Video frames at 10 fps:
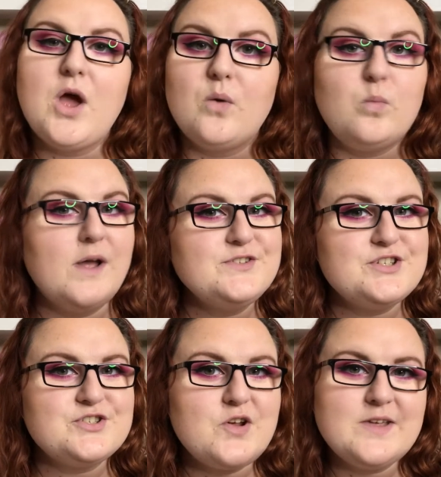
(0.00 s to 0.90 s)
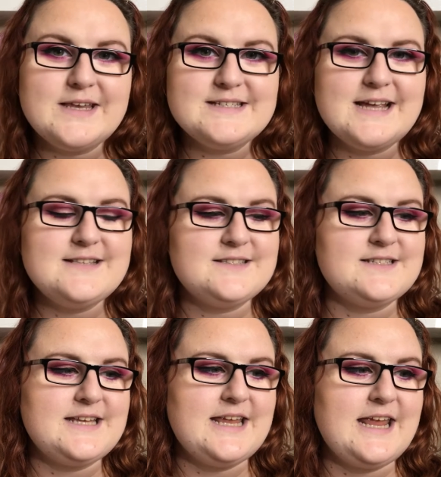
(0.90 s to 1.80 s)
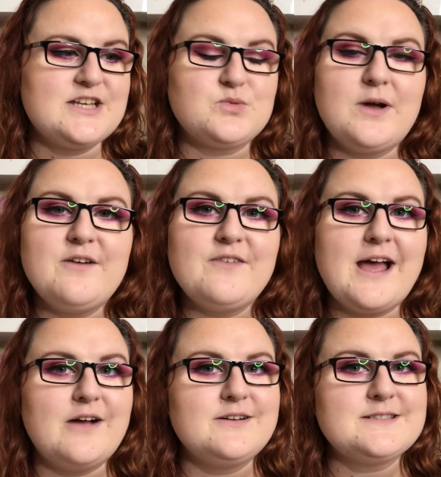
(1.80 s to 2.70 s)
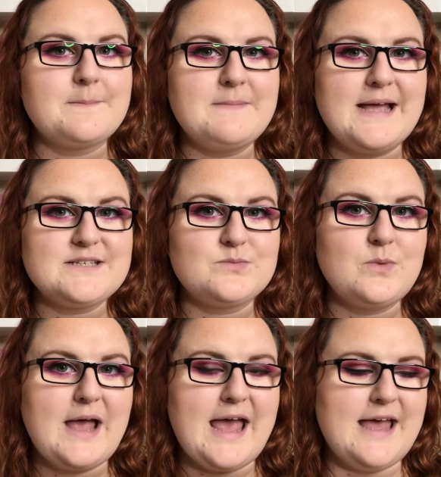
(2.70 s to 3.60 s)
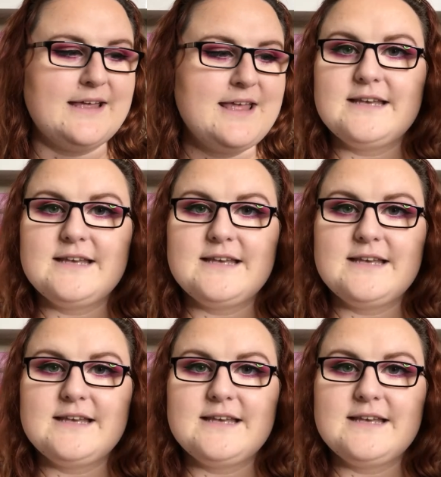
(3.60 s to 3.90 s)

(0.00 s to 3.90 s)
1 stroke intensity, 12 hours matte wear.